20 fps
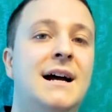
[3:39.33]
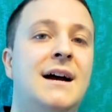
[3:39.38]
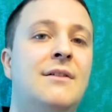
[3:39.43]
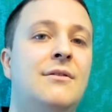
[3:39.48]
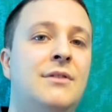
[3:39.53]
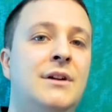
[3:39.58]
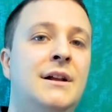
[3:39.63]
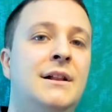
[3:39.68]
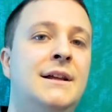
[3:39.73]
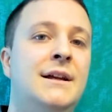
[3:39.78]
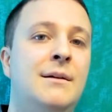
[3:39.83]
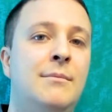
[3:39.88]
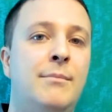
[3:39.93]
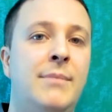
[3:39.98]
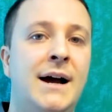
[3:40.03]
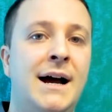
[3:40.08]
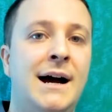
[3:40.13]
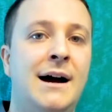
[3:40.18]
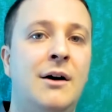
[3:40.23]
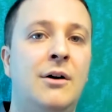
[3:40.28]
not really
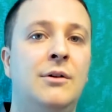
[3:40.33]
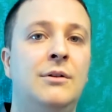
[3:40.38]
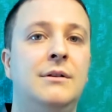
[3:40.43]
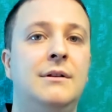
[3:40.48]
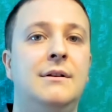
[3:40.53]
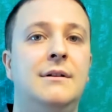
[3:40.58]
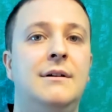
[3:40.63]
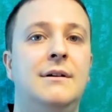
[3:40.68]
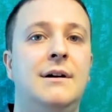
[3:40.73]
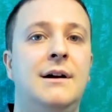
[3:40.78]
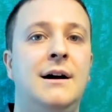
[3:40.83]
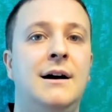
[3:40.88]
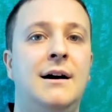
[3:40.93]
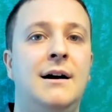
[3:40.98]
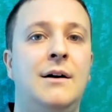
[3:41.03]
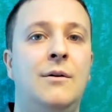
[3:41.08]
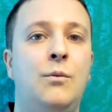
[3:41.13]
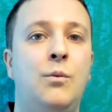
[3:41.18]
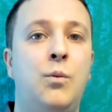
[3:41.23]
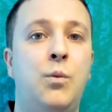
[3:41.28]
about
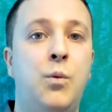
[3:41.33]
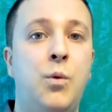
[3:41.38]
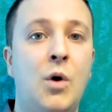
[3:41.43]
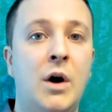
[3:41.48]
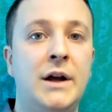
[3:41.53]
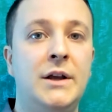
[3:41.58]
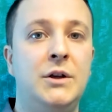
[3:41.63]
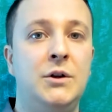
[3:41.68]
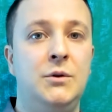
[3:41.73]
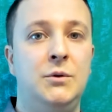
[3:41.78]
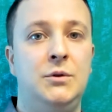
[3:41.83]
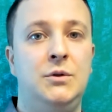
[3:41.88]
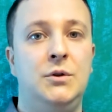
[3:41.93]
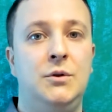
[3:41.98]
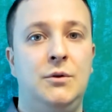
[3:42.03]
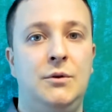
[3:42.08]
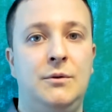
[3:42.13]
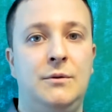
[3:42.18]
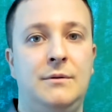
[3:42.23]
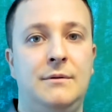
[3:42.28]
what you
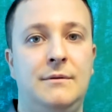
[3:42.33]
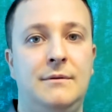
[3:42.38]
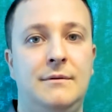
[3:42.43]
do.